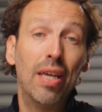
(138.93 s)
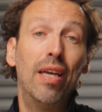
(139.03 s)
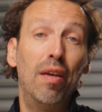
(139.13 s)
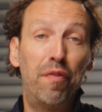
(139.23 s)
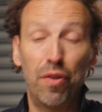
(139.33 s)

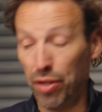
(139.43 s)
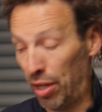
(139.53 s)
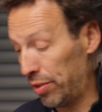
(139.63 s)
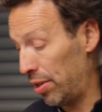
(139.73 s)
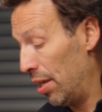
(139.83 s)
If you're
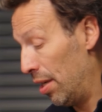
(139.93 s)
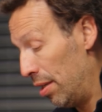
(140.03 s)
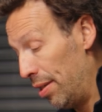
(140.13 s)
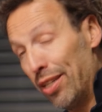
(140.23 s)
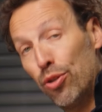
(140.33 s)
not,
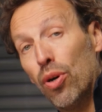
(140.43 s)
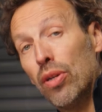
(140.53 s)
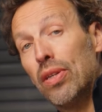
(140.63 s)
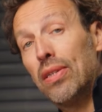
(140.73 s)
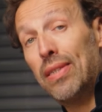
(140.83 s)
they do on
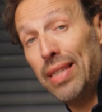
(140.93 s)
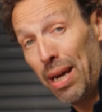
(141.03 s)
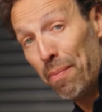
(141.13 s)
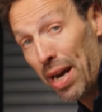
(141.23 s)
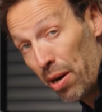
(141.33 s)
the
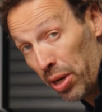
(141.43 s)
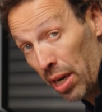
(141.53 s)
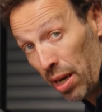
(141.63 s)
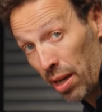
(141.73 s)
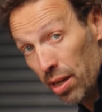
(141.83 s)
same area